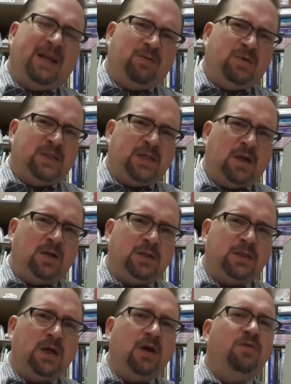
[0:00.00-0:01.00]

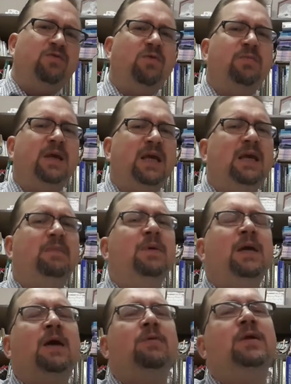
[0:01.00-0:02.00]
results from
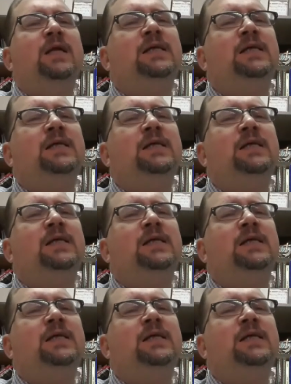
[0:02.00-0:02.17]
keeping our